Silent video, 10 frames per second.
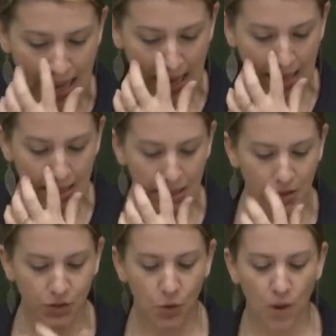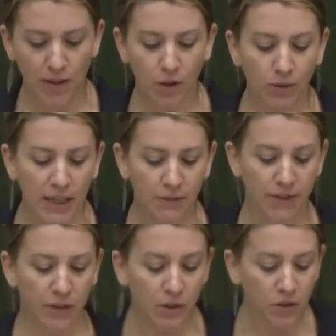And so while the Green
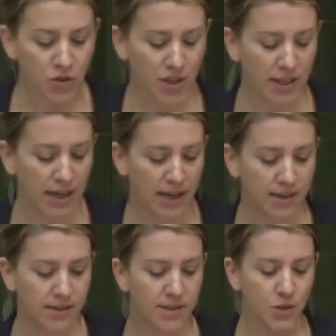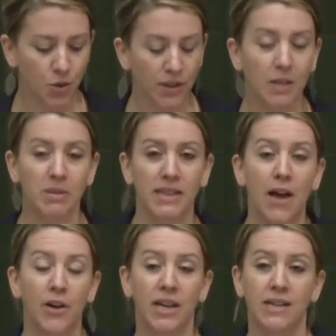Revolution has historically been
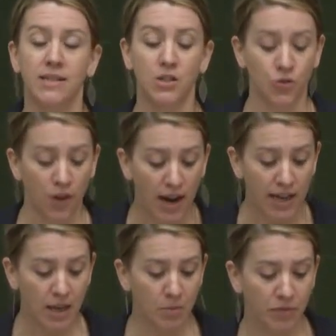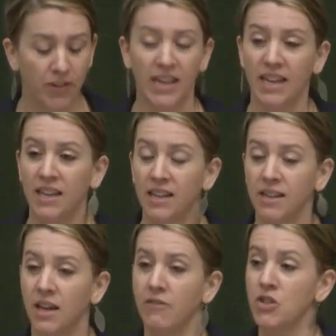lauded as a triumph
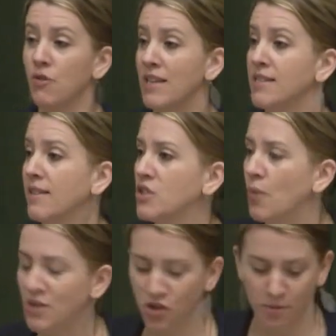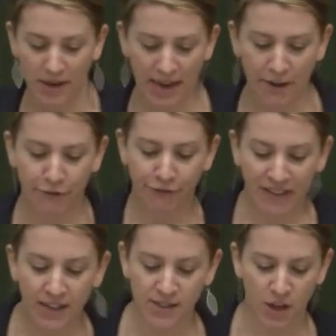in kind of addressing this question about how to
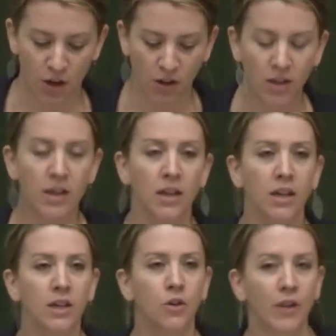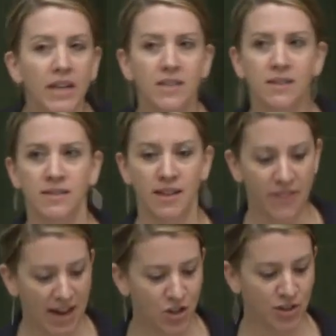feed us all, critics
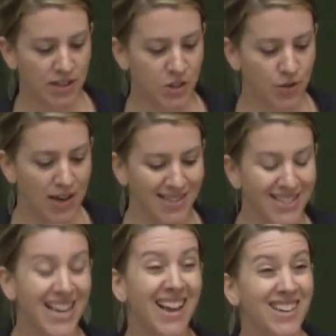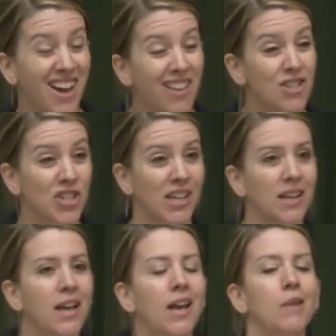have actually stressed the
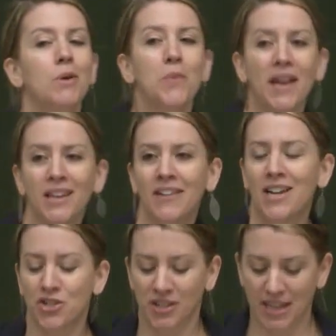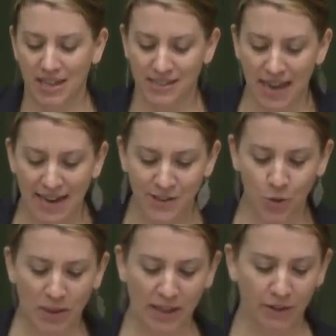technology will have actually
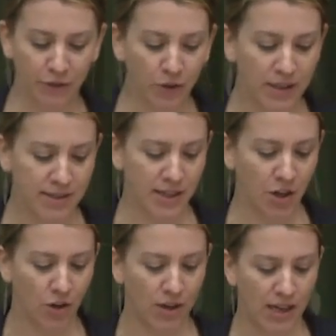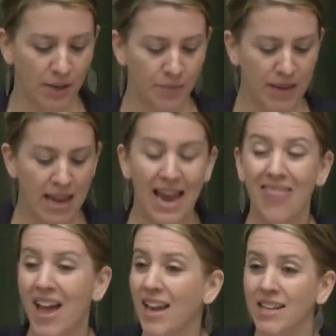exacerbated food insecurity
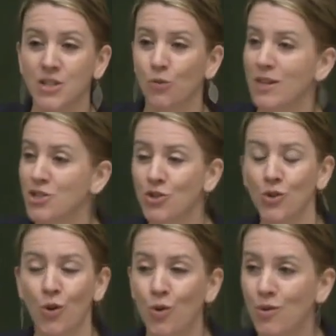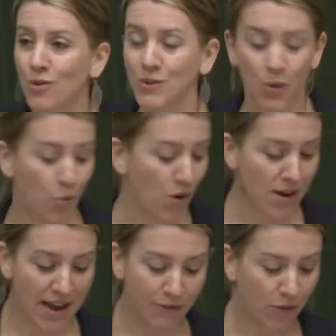and that its original goals were
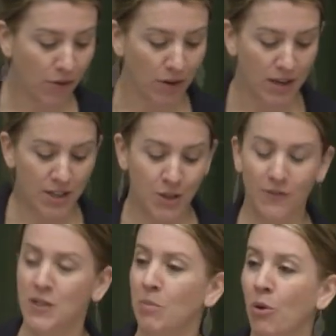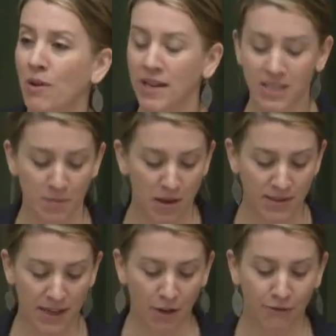never to have supported
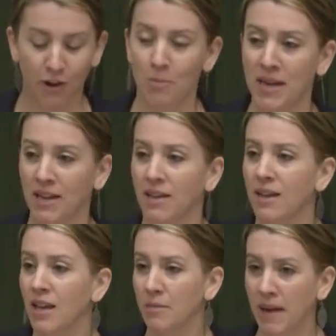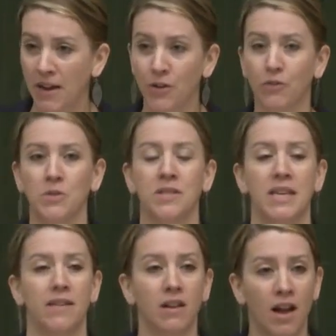small-scale farming and
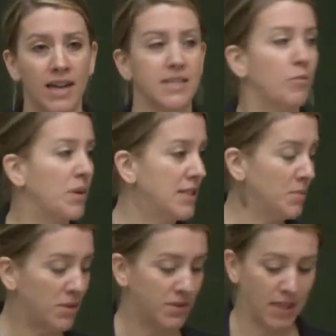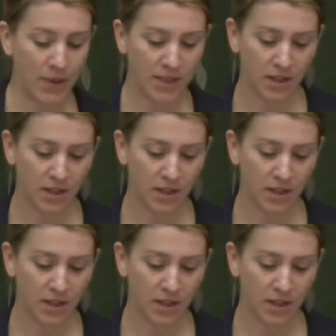biodiversity and the kinds of principles that we